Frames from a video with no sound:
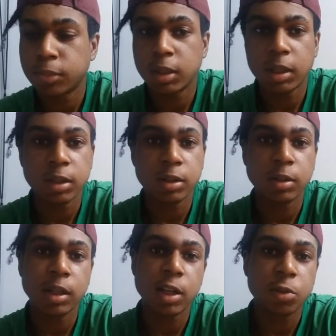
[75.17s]
But,
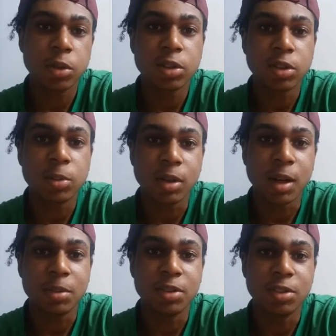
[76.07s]
I guess we'll see what
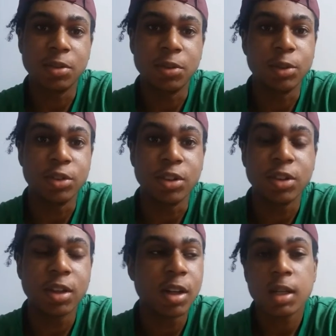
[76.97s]
happens in the future.